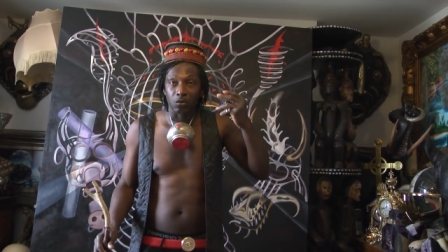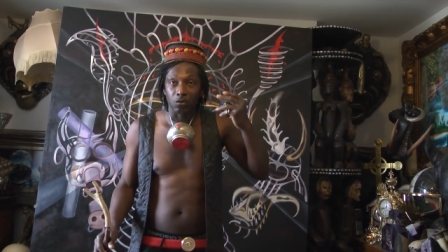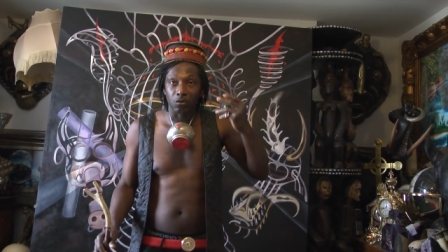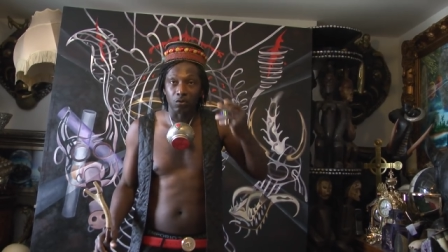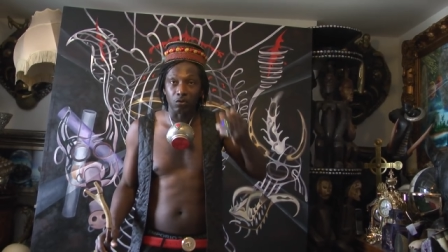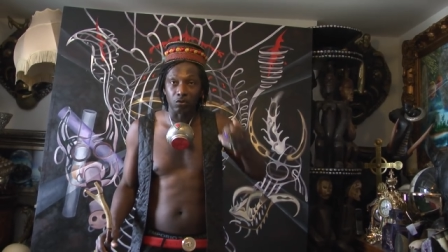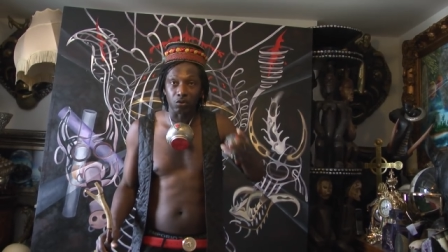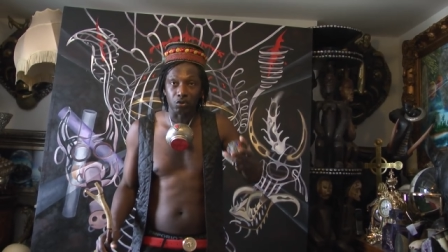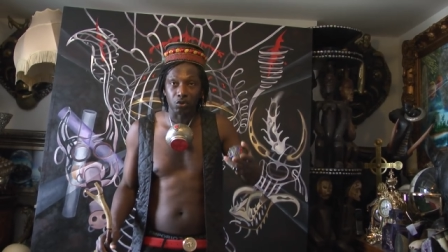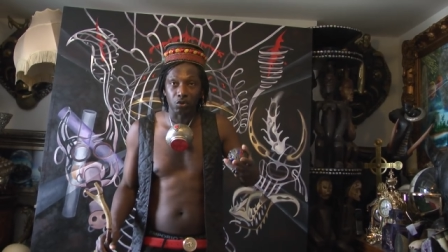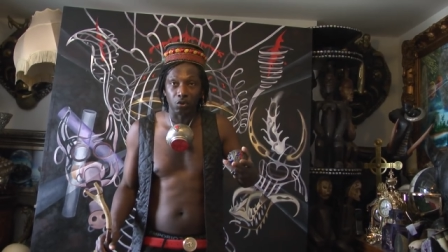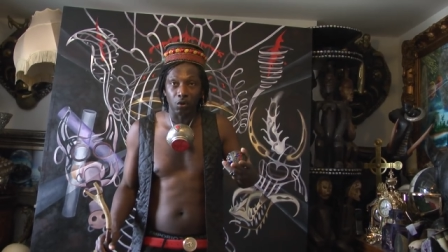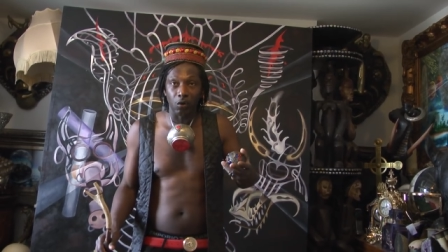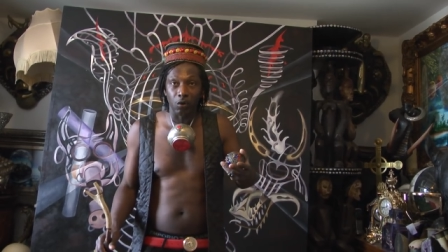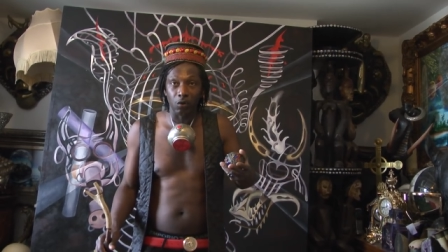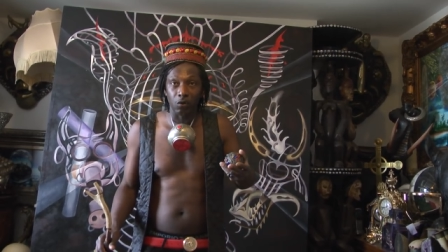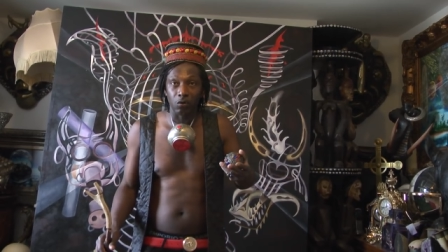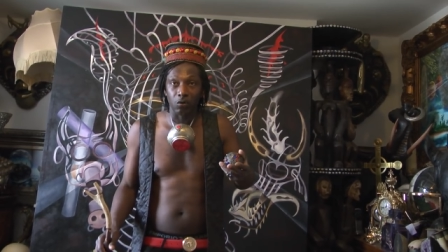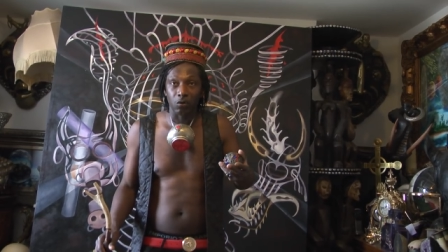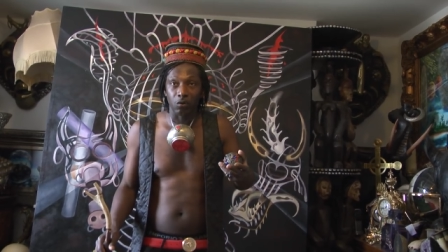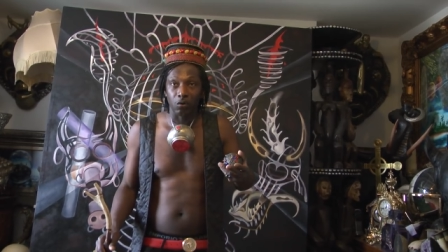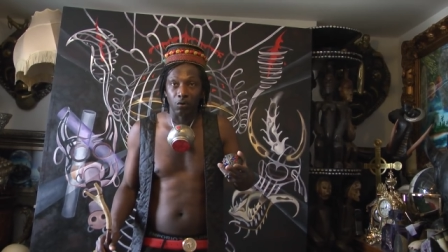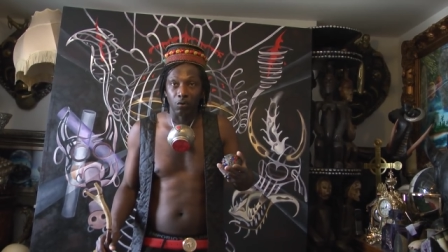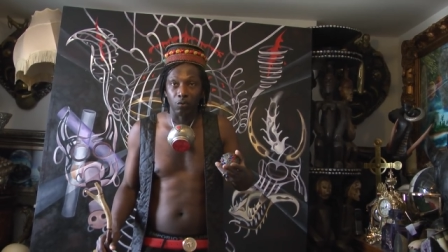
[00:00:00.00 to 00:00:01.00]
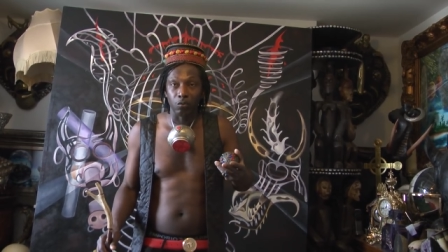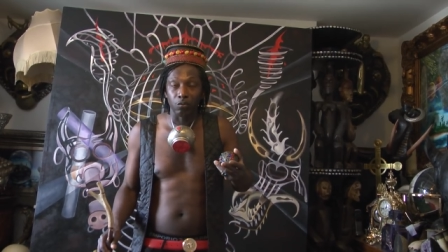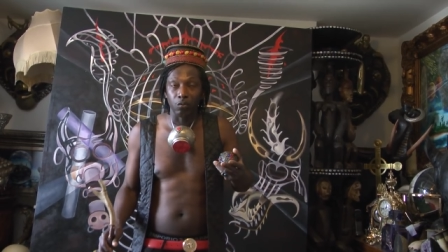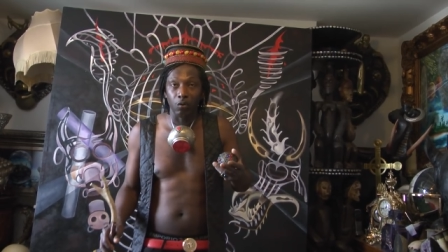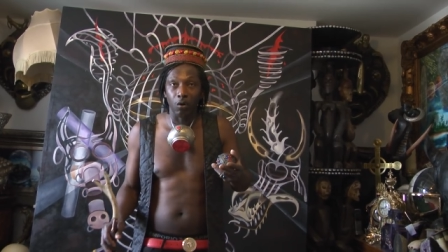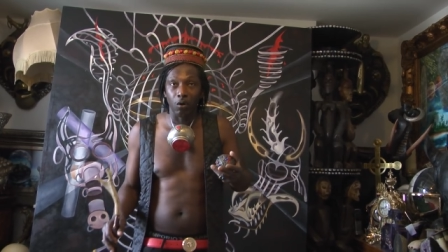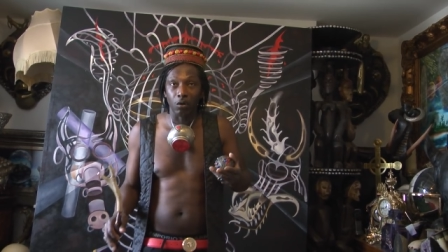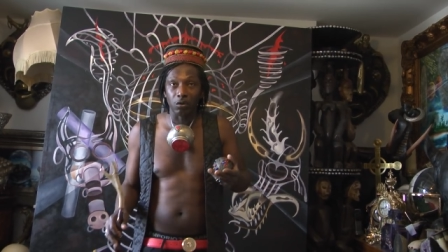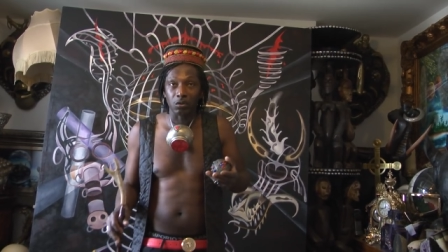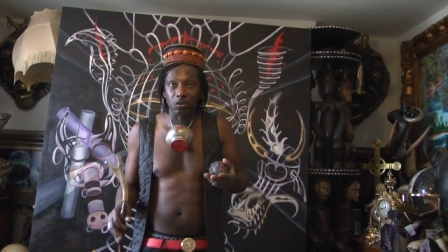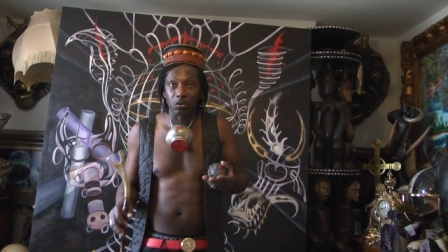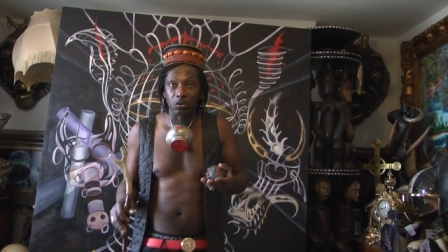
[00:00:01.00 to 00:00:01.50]
control,
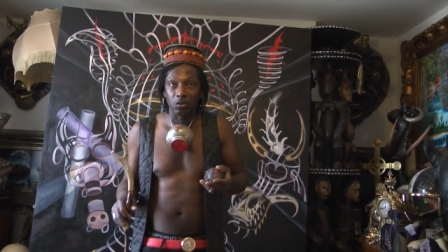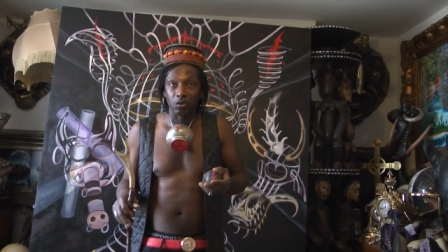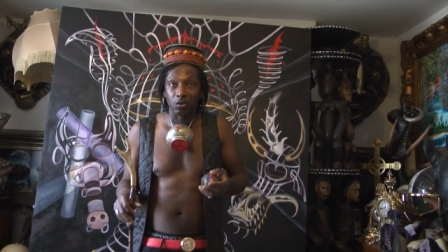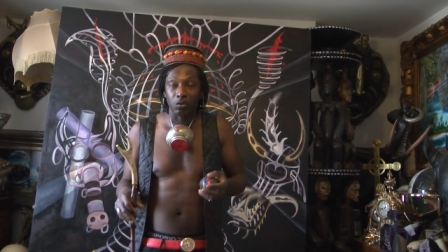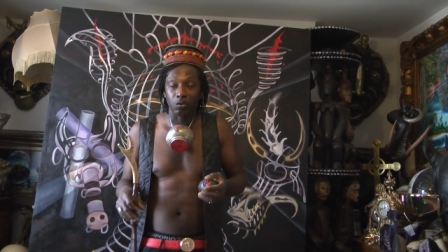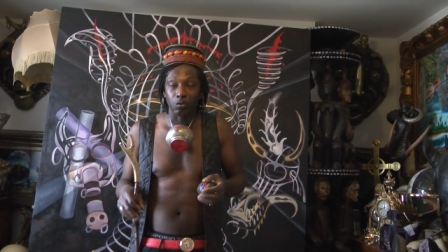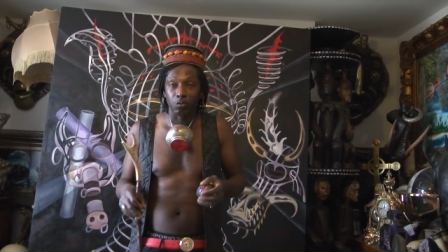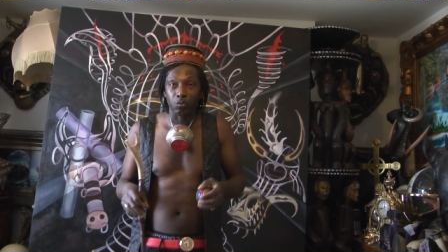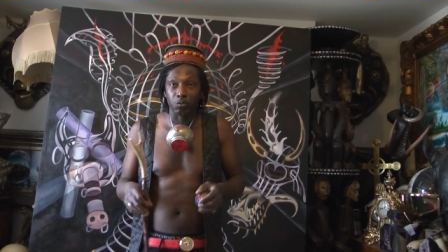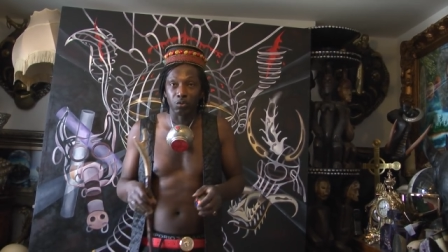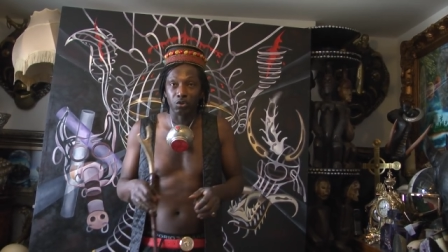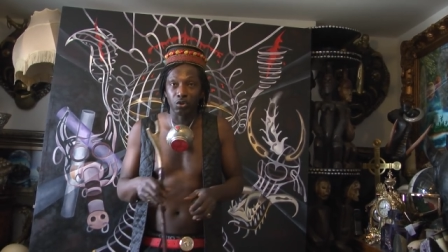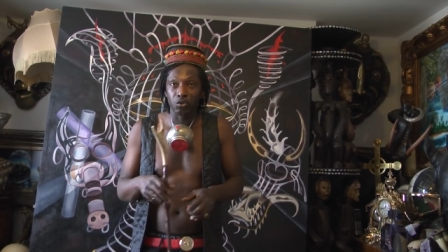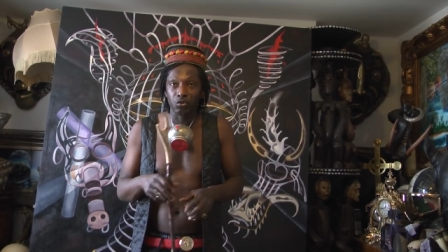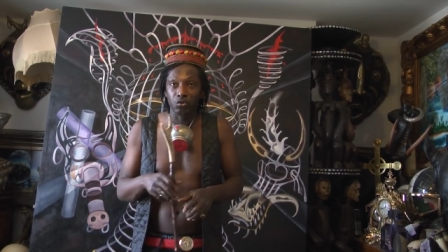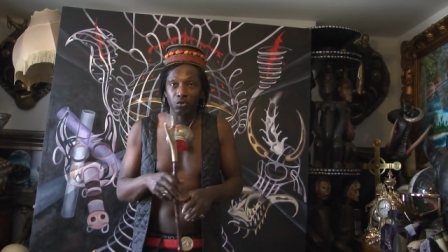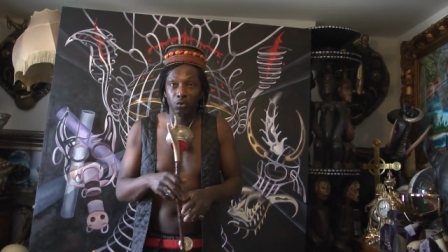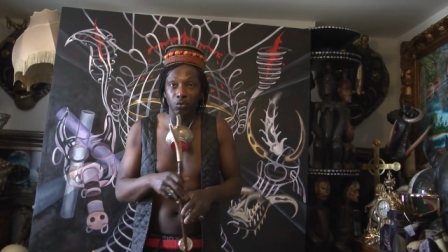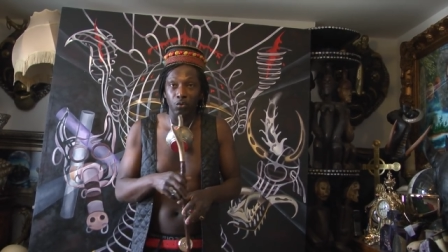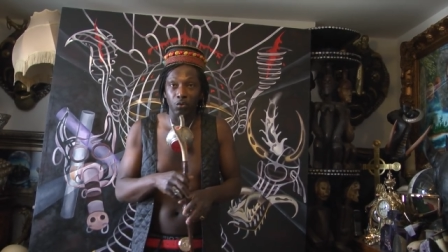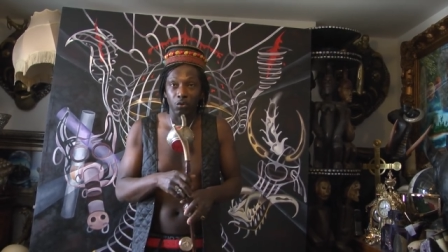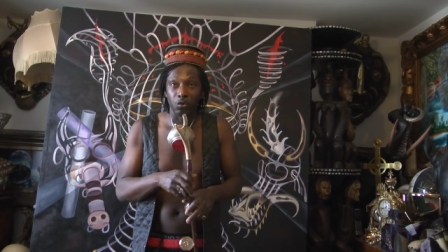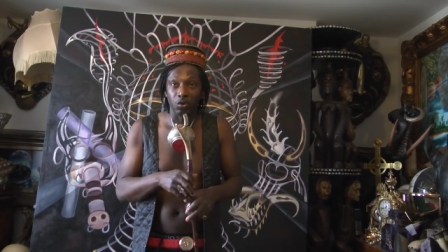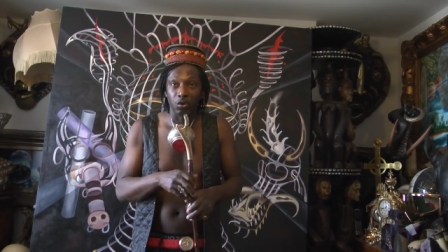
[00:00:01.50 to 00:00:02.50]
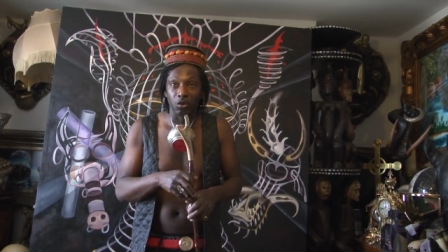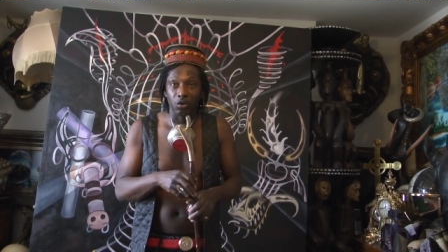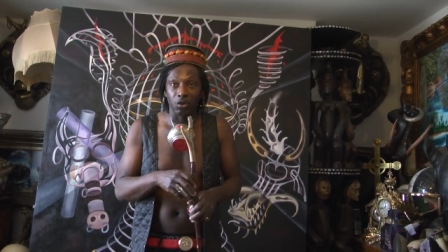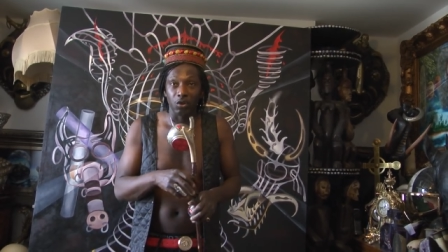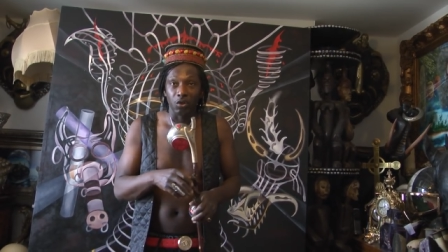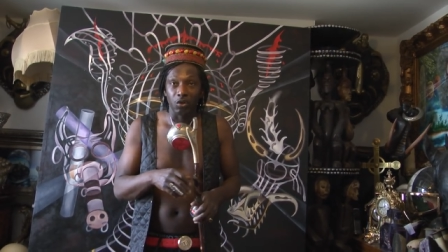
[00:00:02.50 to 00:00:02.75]
words we don't know